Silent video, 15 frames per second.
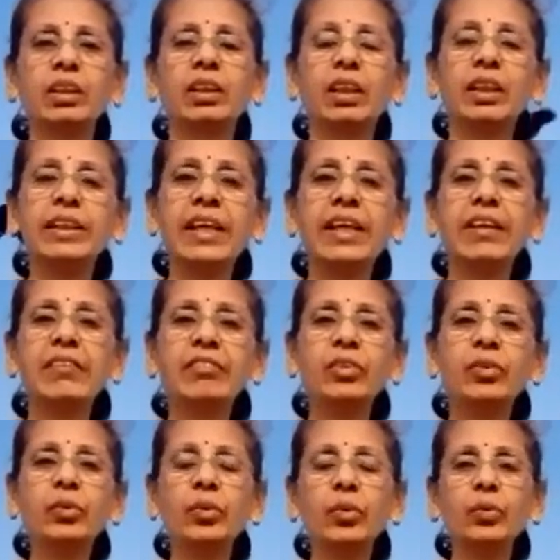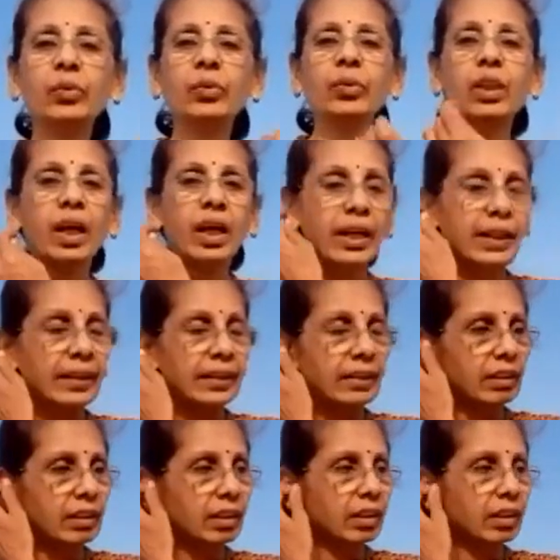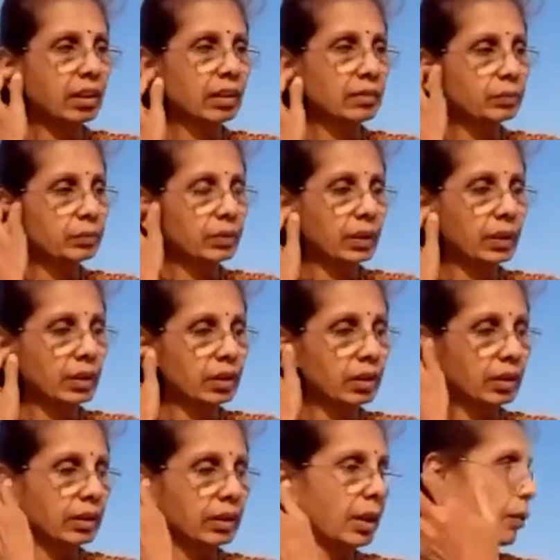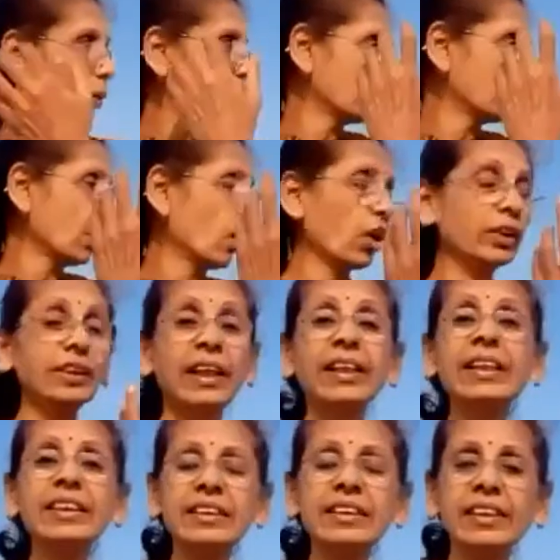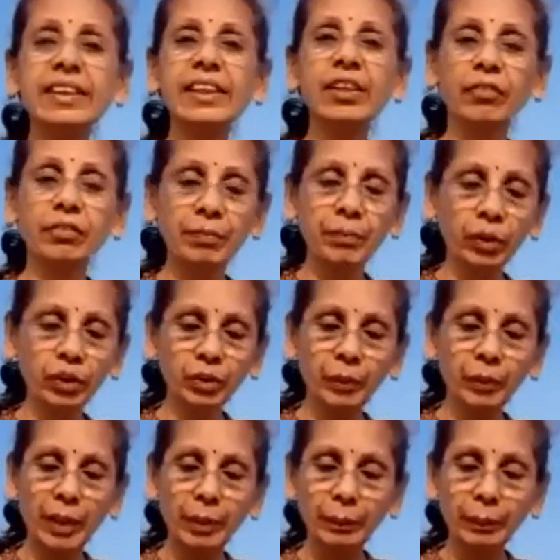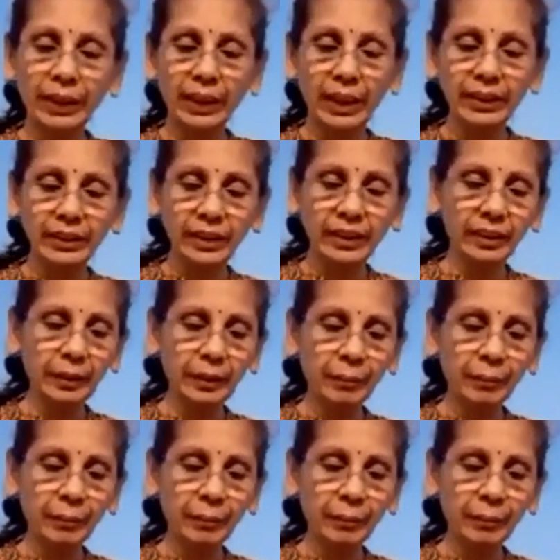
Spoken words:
Dev, Guru, and about the authenticity of Moksha Marg Prakashak.